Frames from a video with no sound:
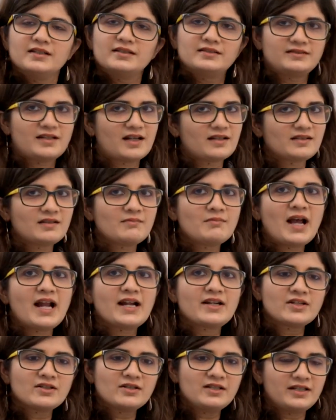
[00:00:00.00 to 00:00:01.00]
Doesn't
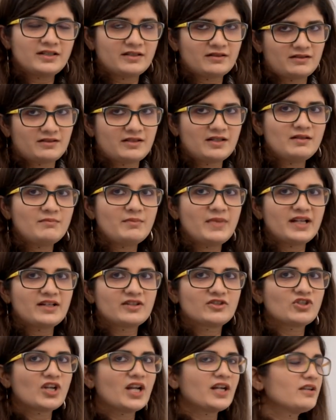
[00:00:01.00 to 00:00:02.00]
matter, it is still
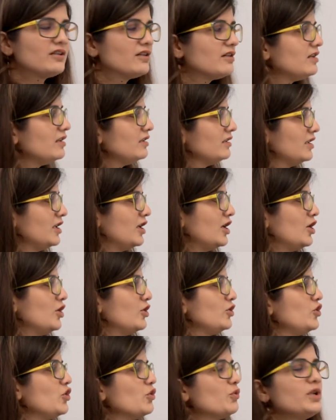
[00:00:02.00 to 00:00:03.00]
mixed gender.
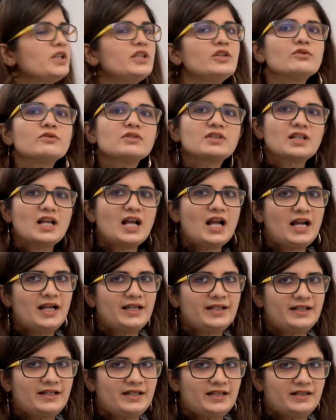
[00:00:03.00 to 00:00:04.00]
You will use
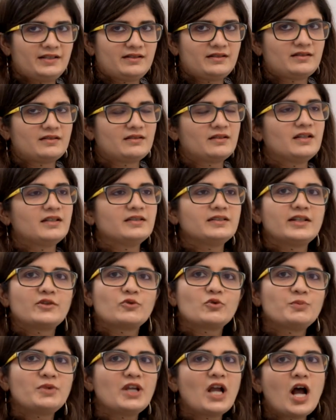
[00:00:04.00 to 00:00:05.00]
ILS. There
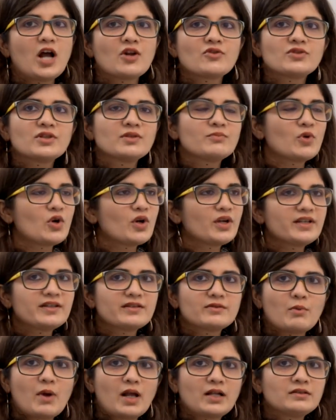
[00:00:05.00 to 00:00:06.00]
could be 100
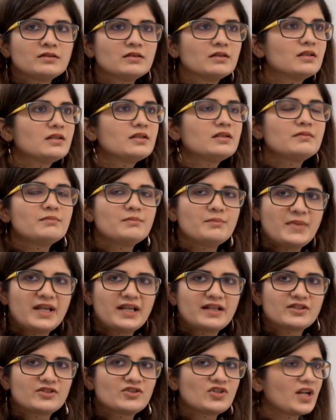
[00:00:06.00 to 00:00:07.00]
boys, one girl,
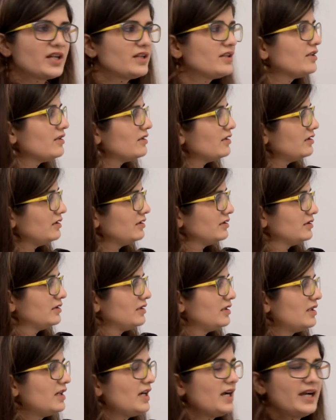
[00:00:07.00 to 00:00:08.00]
mixed gender,
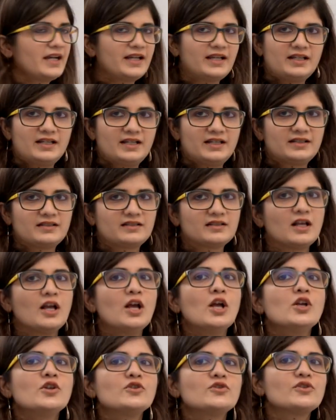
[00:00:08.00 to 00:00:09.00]
ILS.
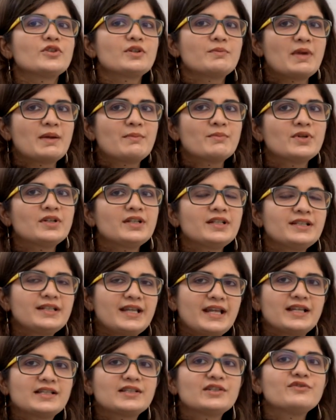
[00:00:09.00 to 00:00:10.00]
So remember, in
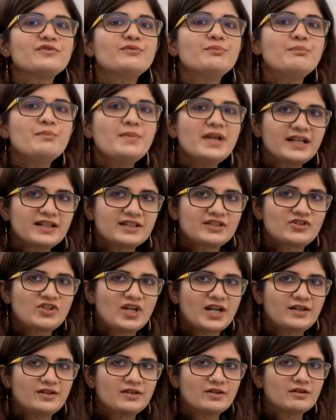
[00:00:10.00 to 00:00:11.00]
case of mixed
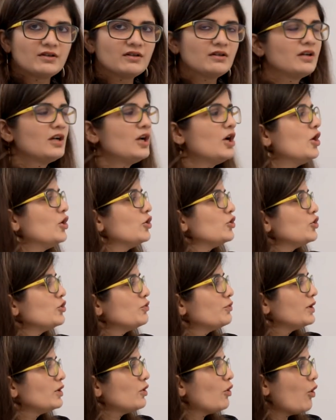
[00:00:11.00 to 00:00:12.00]
gender, you
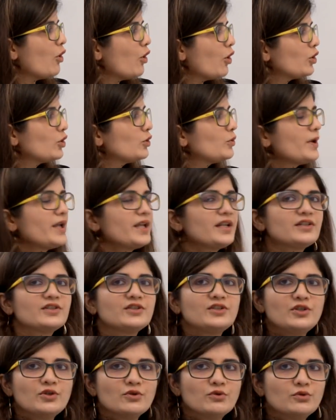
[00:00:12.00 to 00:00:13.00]
will
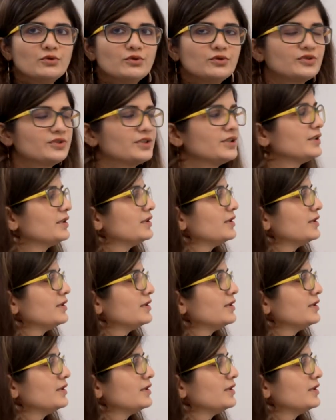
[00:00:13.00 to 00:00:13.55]
always use